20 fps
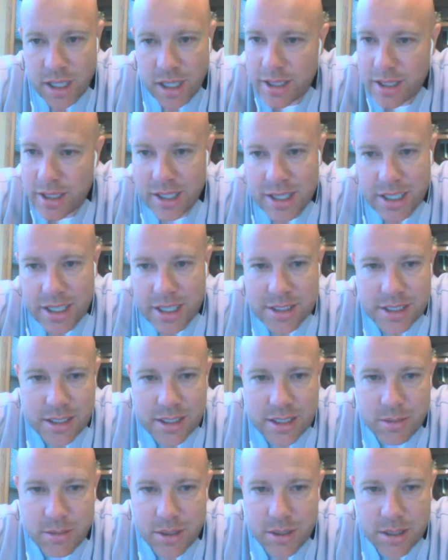I think that's
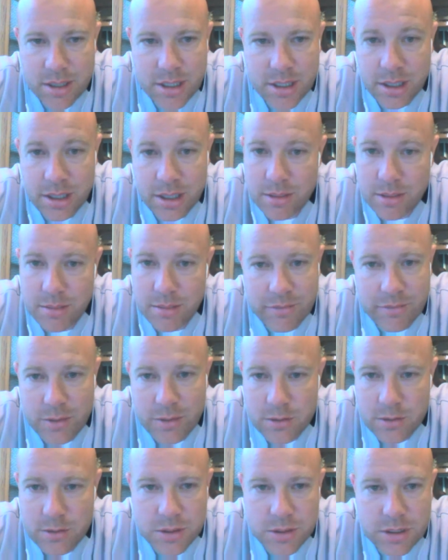it, but it could be the
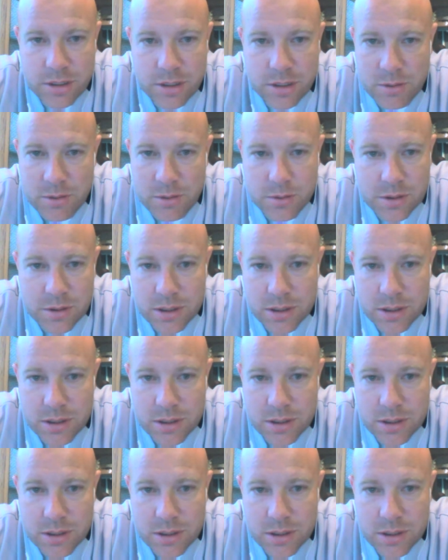first one too.